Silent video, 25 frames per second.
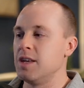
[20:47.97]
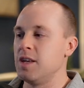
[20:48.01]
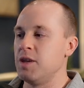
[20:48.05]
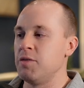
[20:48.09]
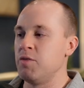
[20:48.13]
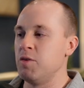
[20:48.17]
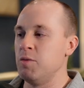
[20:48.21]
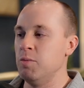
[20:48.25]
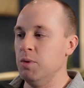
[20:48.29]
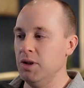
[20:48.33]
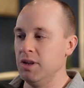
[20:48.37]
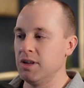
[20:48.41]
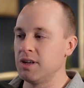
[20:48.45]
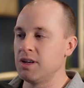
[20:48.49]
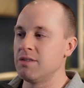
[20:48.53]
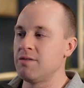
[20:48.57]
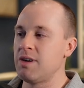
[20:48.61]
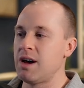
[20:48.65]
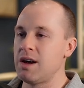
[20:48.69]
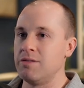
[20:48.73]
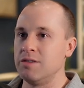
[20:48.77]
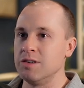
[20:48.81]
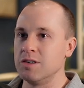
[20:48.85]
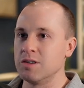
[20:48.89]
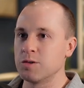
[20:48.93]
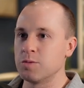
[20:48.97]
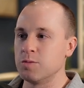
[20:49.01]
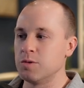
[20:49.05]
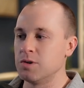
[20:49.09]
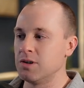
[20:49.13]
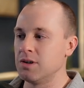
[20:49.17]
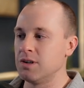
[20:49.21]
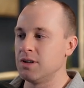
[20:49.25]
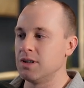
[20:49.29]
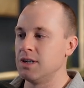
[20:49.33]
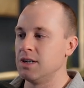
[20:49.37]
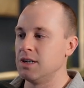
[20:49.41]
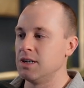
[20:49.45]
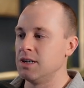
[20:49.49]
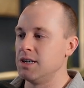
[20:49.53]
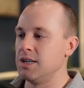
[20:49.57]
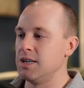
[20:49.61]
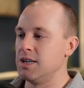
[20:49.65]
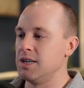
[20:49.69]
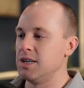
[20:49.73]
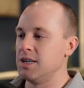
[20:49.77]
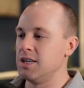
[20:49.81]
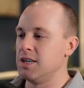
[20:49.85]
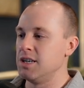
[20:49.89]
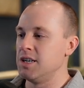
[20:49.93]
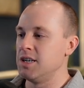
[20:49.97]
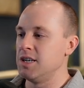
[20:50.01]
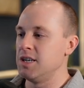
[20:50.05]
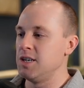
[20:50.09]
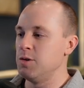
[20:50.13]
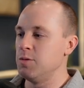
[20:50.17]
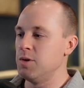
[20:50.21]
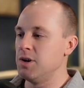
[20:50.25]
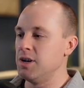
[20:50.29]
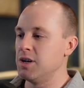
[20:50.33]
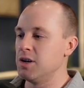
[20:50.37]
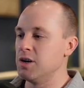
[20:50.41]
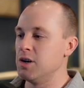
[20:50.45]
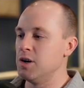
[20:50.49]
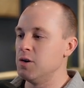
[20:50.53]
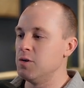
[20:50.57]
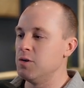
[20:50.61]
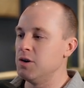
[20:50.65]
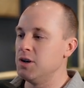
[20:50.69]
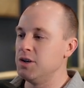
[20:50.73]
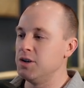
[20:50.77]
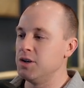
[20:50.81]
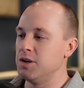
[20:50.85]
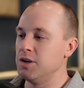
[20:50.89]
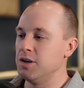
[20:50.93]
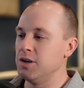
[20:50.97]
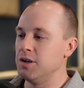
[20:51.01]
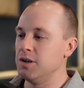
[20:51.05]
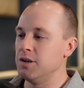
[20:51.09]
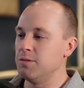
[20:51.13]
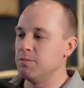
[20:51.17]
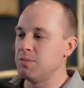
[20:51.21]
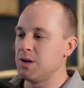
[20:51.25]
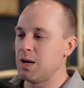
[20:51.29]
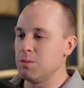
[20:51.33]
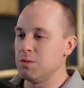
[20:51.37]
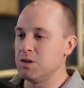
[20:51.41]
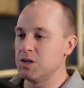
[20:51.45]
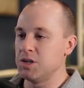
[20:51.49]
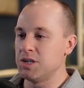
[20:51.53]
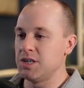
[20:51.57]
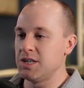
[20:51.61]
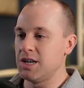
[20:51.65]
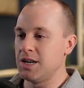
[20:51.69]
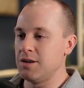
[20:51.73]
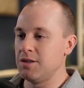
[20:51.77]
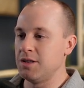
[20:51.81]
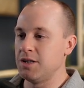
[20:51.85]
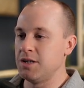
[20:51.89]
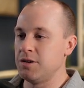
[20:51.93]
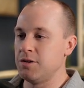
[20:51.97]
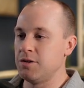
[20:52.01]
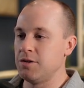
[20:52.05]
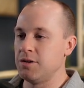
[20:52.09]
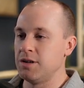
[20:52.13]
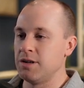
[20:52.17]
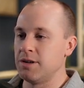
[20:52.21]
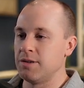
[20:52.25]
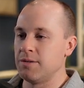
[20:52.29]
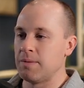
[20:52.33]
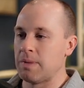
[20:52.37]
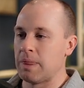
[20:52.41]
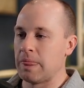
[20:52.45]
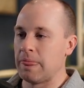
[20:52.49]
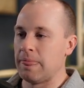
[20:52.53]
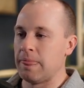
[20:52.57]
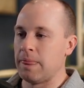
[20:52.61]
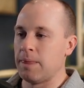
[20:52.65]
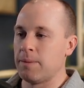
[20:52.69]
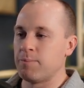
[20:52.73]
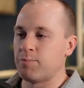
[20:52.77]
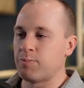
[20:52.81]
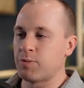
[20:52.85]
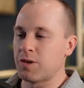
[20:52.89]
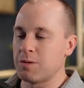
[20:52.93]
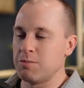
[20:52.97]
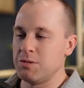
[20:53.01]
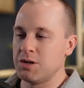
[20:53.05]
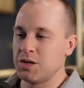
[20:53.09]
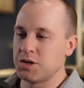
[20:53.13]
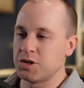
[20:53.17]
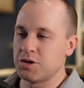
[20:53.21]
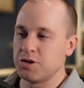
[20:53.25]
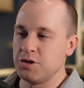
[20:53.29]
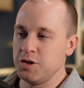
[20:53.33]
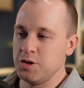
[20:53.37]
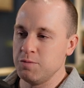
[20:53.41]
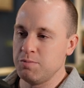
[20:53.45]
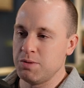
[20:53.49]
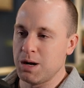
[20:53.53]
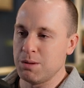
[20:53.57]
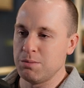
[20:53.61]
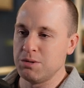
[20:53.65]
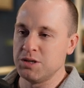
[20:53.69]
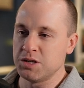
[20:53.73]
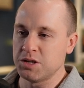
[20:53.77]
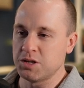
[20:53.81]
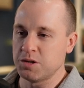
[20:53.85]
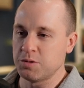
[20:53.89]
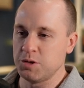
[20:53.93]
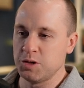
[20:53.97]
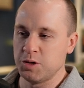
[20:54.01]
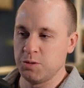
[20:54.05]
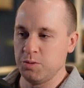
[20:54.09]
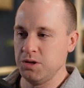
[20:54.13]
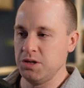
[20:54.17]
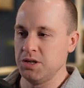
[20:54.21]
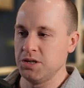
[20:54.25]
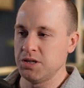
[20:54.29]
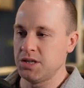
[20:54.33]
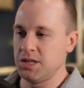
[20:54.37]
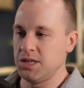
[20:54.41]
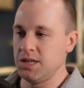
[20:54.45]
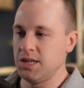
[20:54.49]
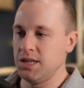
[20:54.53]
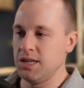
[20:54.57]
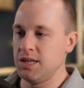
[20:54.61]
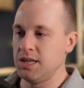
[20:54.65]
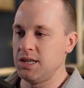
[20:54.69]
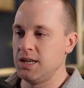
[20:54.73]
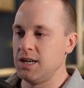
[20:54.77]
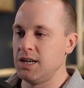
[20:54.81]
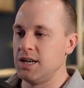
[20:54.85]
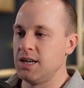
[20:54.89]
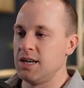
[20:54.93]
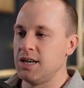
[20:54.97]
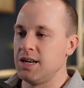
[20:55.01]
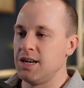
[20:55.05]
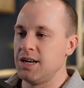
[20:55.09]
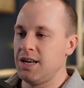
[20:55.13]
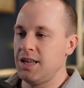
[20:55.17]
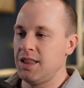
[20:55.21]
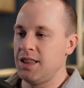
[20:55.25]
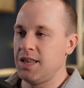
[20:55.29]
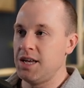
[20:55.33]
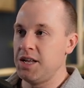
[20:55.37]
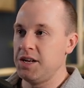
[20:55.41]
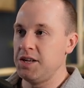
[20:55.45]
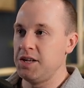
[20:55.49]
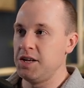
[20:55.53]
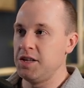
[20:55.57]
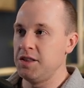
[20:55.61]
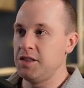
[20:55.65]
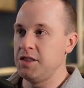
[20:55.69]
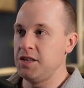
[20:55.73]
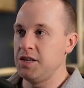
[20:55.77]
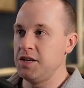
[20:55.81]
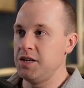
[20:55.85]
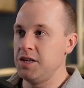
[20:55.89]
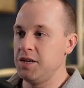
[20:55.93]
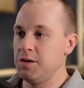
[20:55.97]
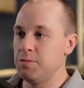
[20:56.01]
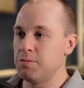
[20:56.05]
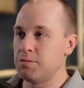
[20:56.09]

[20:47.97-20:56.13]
If you're building a VIVERSE world, you want to go under Publish Download, make sure you publish, which we just did, and then hit the